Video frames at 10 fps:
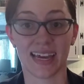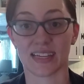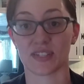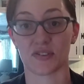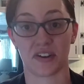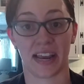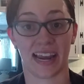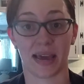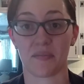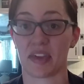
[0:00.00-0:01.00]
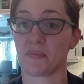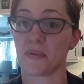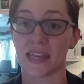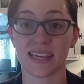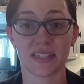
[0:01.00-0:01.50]
It's great. I make
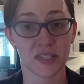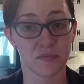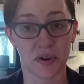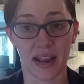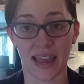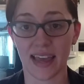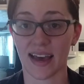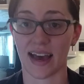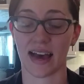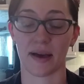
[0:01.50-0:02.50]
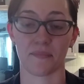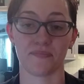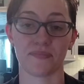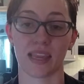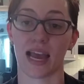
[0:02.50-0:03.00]
plain spray.
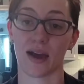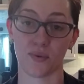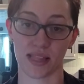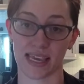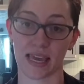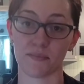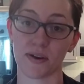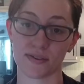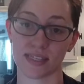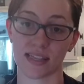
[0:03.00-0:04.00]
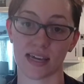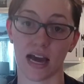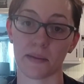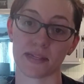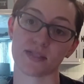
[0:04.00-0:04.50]
I will again post in the
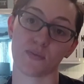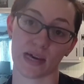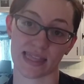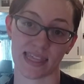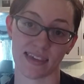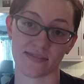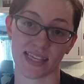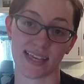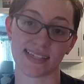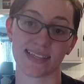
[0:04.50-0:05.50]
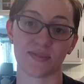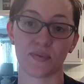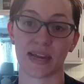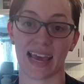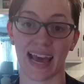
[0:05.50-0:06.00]
comments what Thieves is
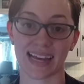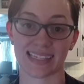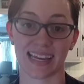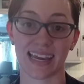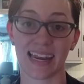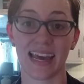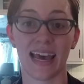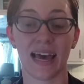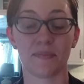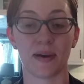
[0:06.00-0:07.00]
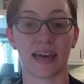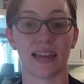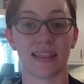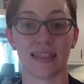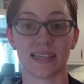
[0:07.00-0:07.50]
and what it has in it. But
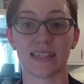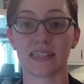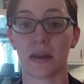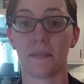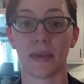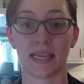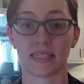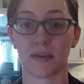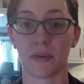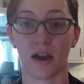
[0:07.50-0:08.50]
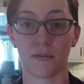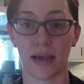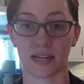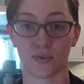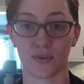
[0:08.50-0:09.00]
this is an amazing
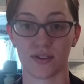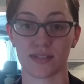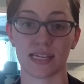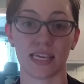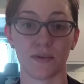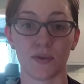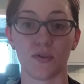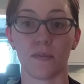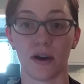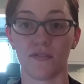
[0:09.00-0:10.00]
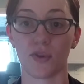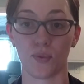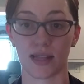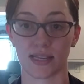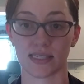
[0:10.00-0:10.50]
power-packed oil to keep you above the
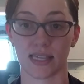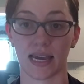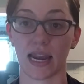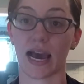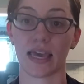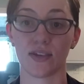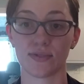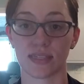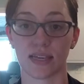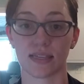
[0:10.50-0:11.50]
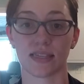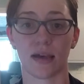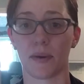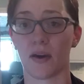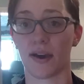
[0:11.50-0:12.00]
wellness line. I use this
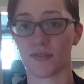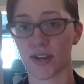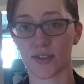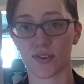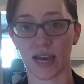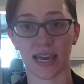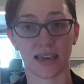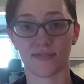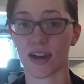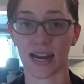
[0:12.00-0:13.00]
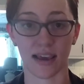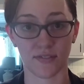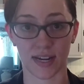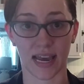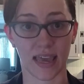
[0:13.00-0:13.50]
about every other night, if not
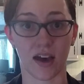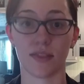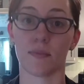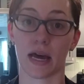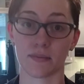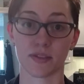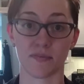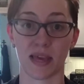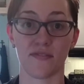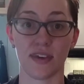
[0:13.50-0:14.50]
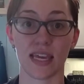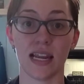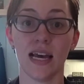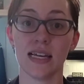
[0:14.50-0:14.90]
every night, on the bottoms of my feet